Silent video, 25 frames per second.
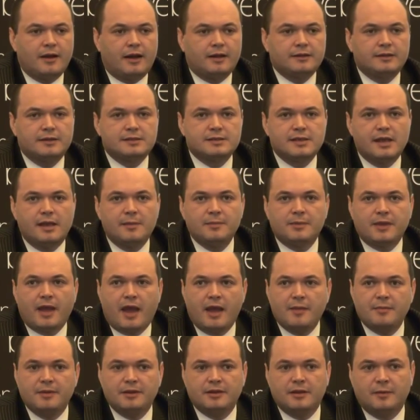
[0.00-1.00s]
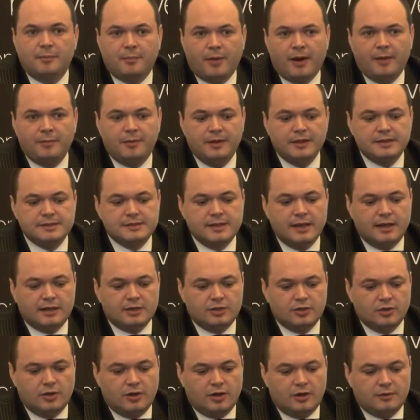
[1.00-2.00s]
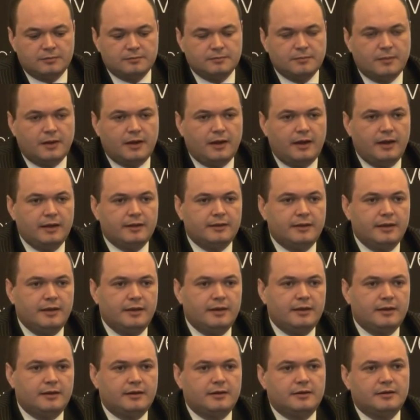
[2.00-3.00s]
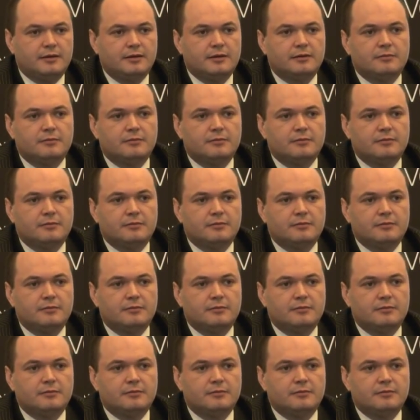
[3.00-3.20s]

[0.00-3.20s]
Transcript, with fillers: At the same time, in the public sector, I think